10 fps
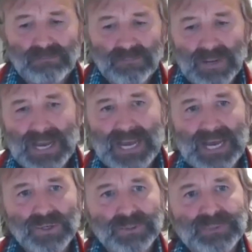
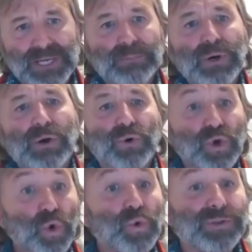how to pick up our
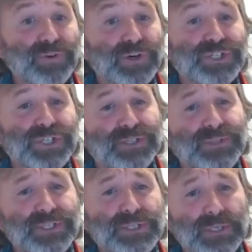recorded versions of
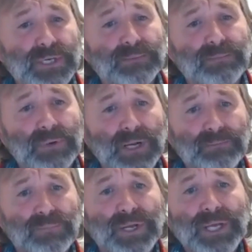this and
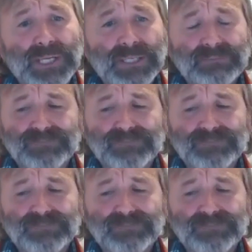bring it in.